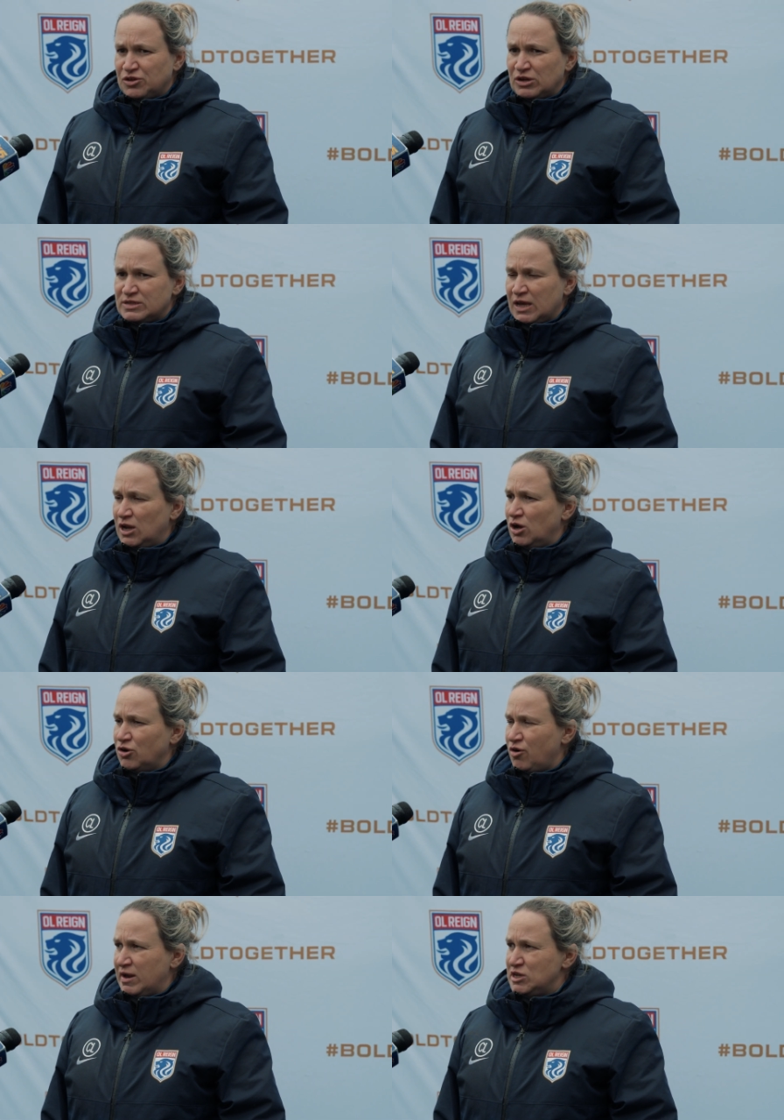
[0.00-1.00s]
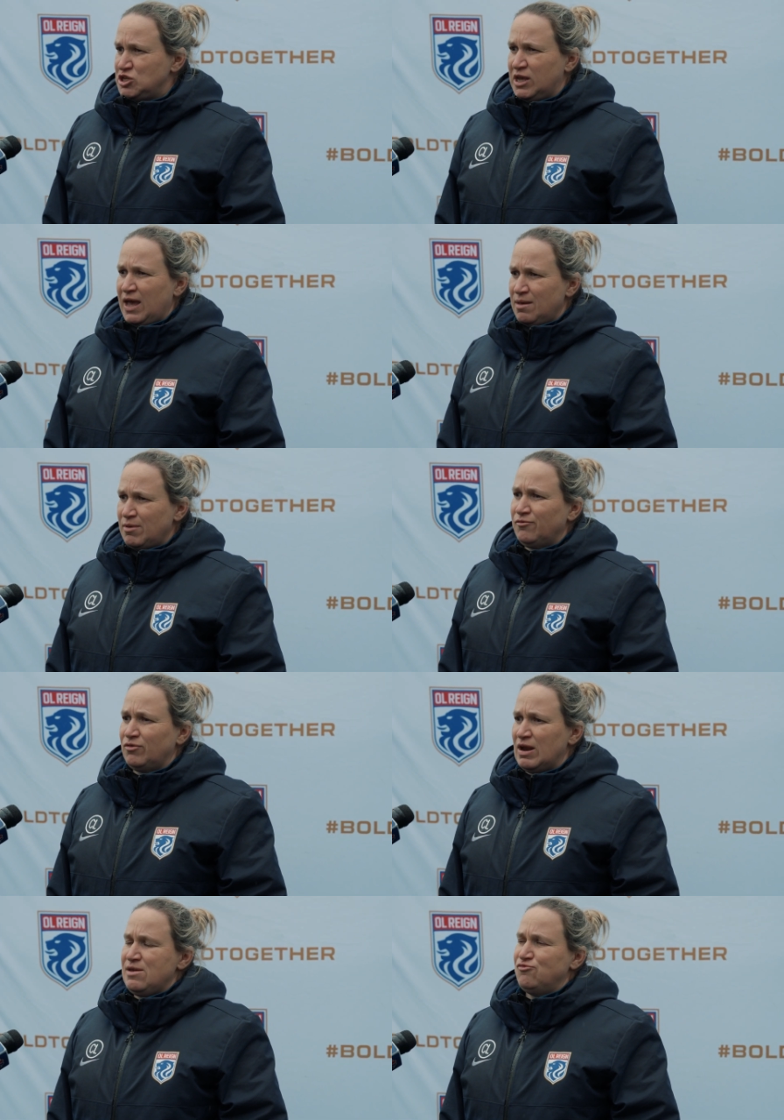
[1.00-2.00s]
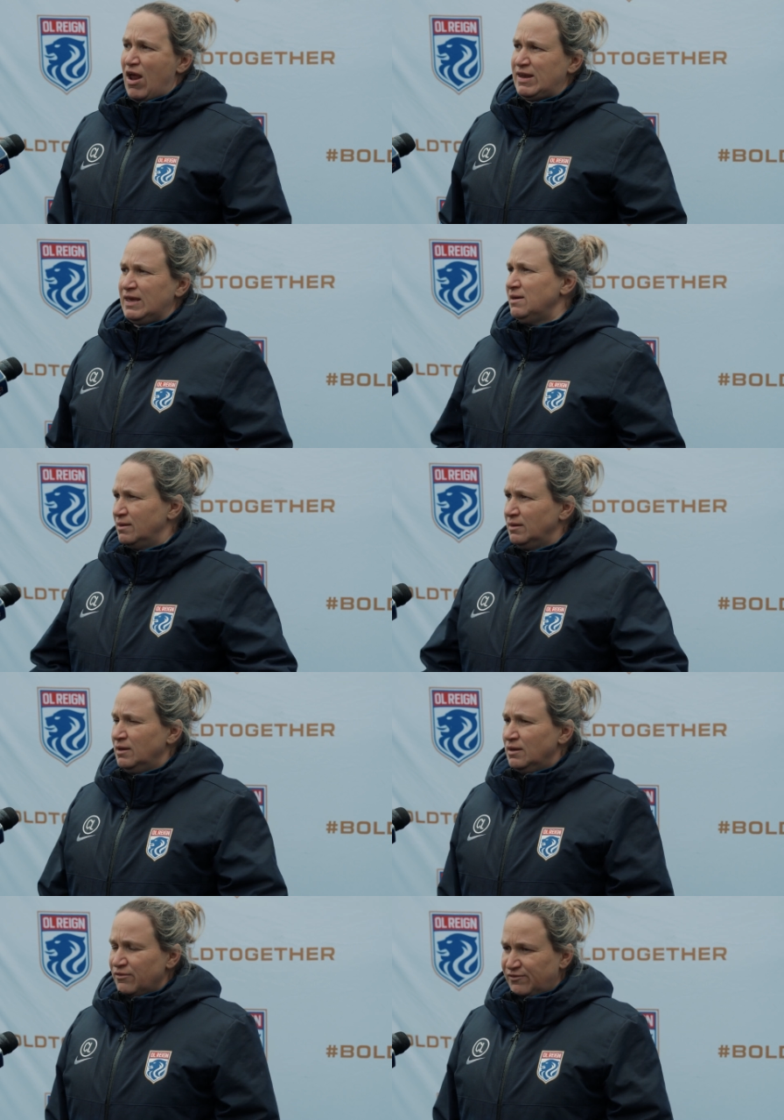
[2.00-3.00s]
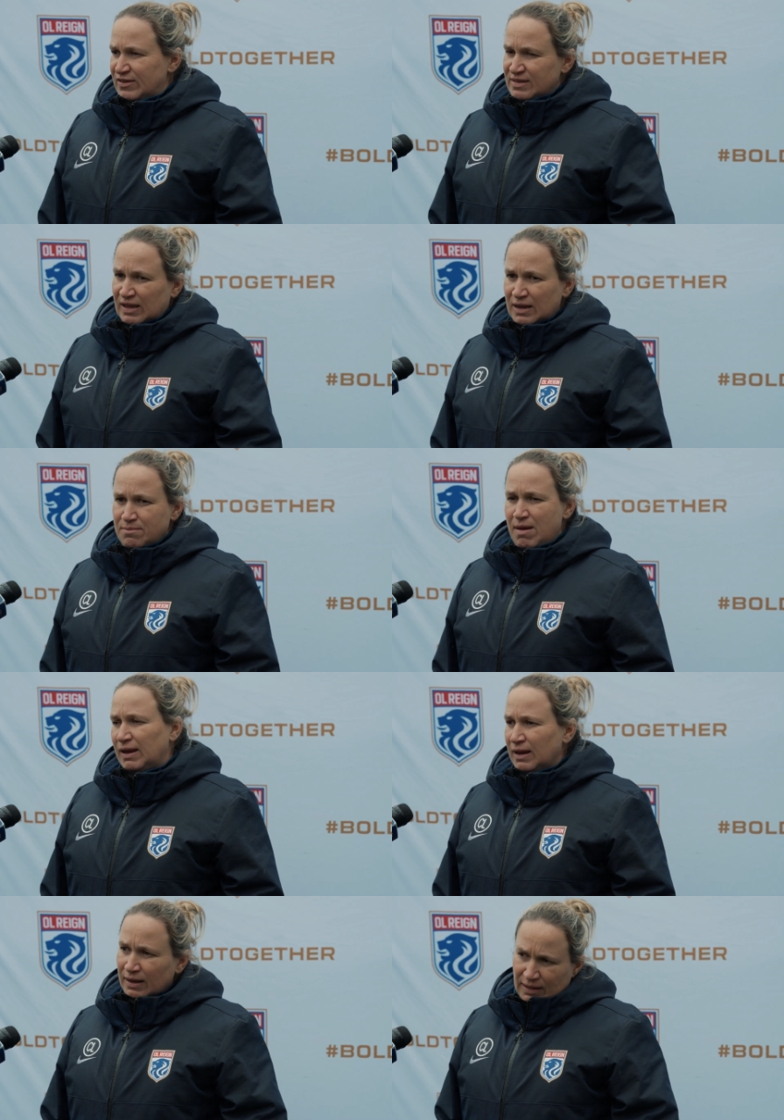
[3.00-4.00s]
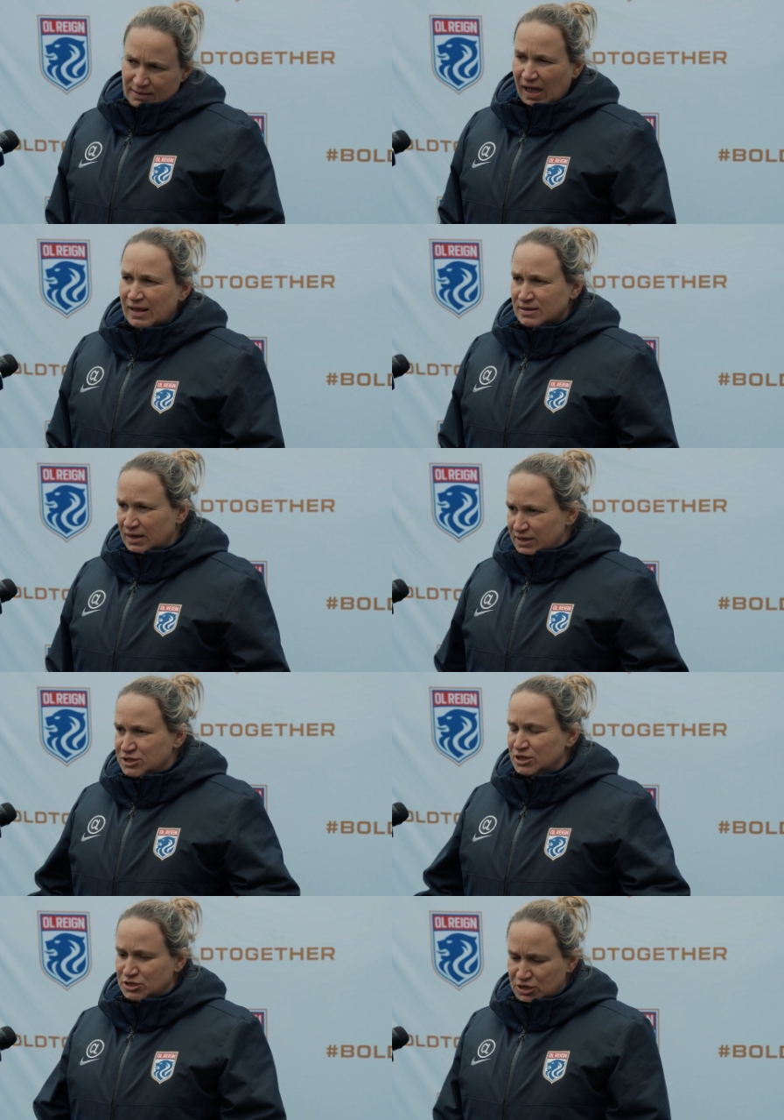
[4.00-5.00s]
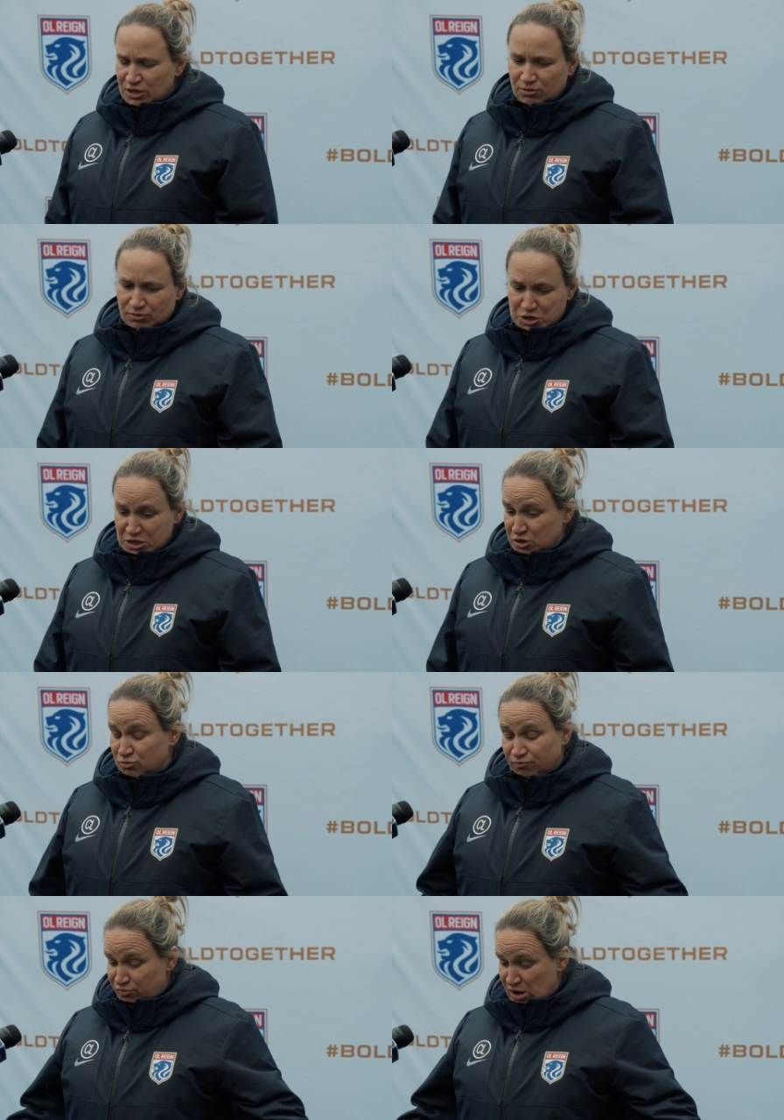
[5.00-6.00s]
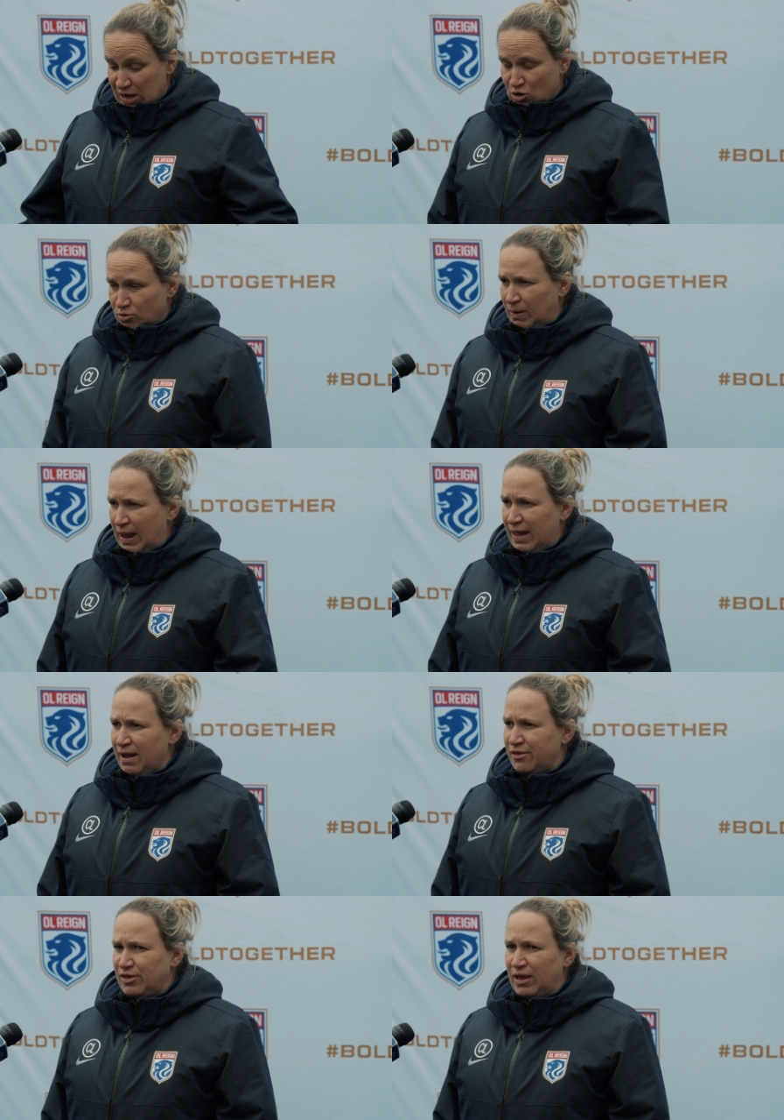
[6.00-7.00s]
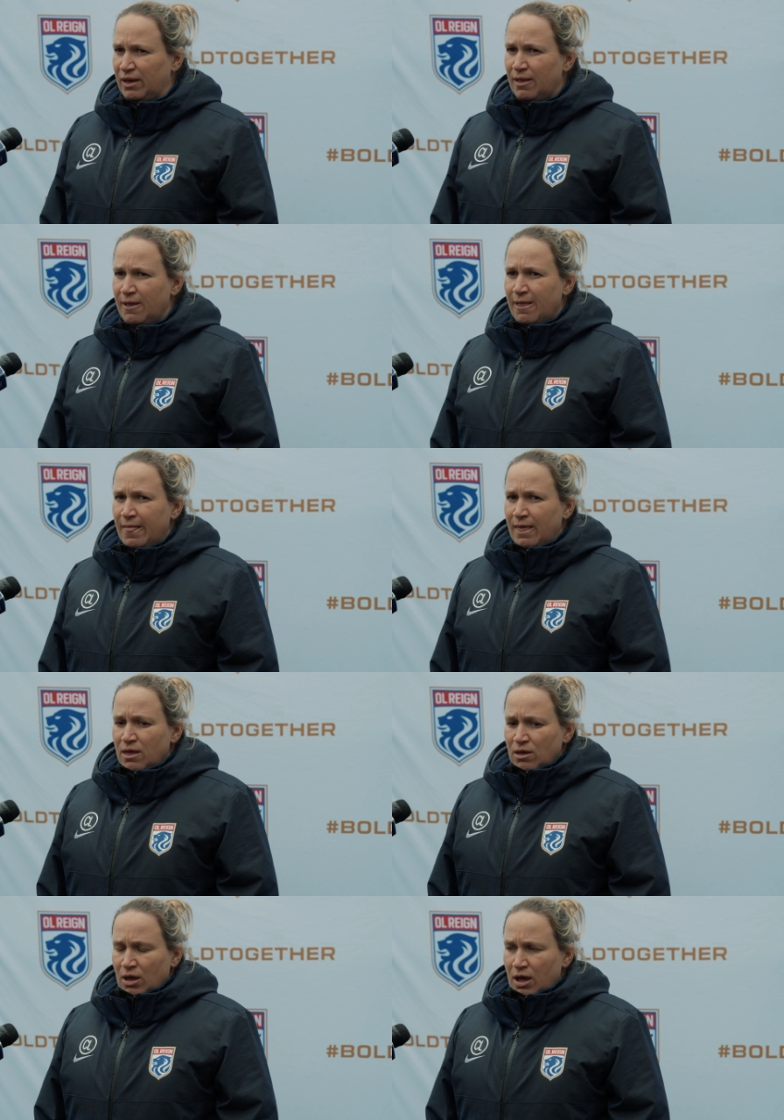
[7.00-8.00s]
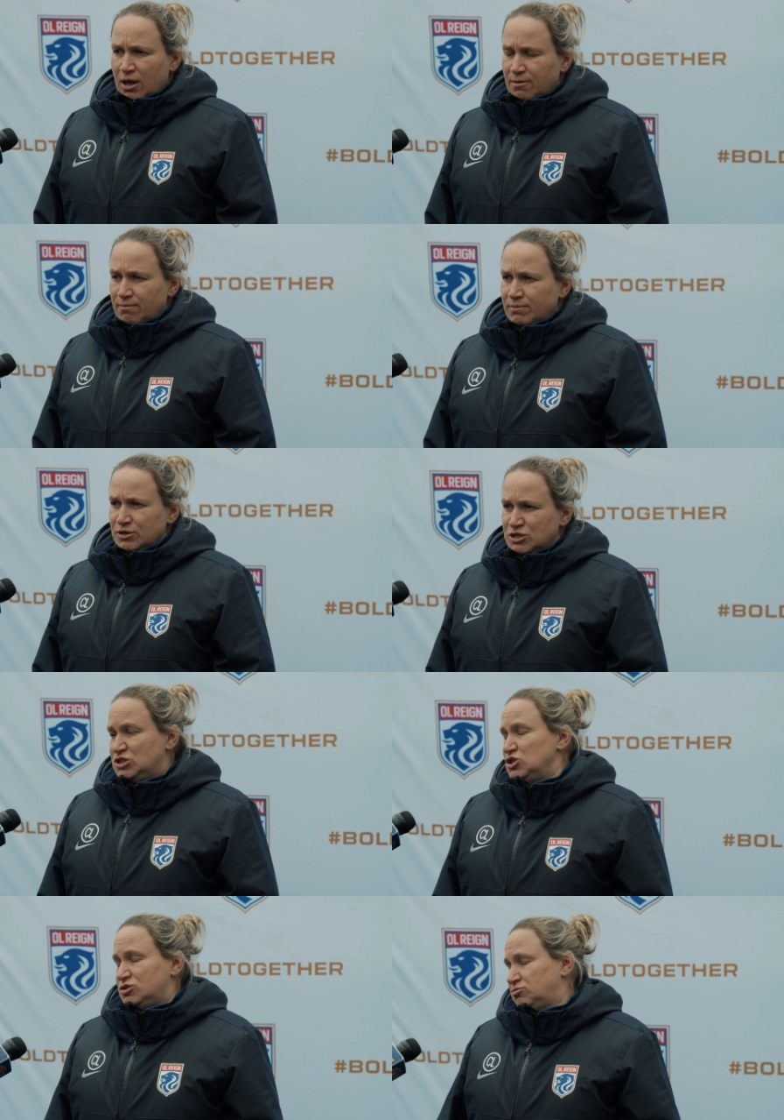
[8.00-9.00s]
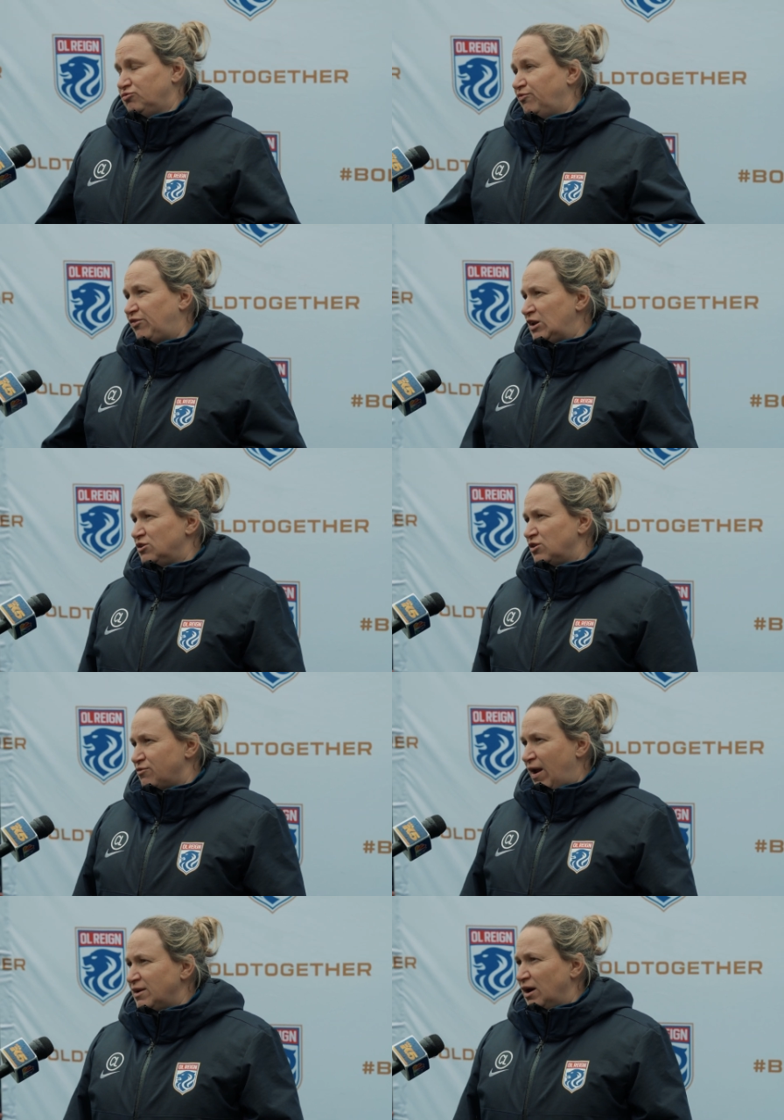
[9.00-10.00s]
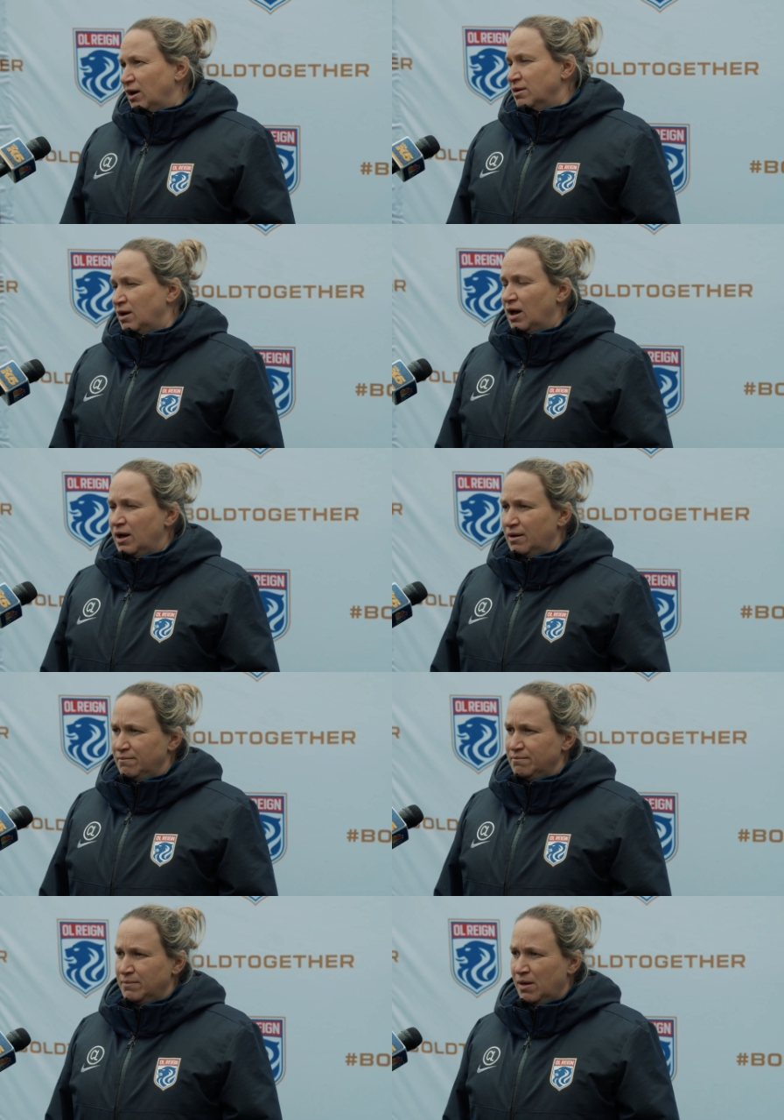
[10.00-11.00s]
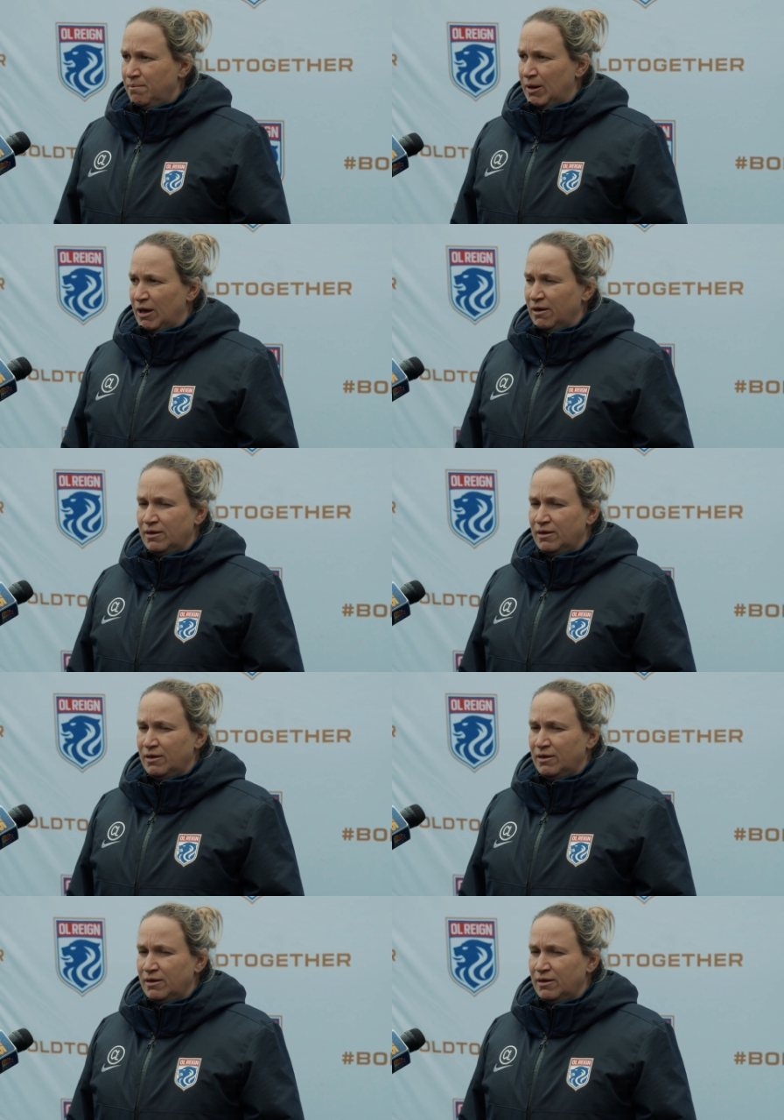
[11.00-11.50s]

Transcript: got to take a lot of credit. She came in really ready, physically, mentally, tactically. She, she she's a really good player. I think um, she's just fell under the radar, um, but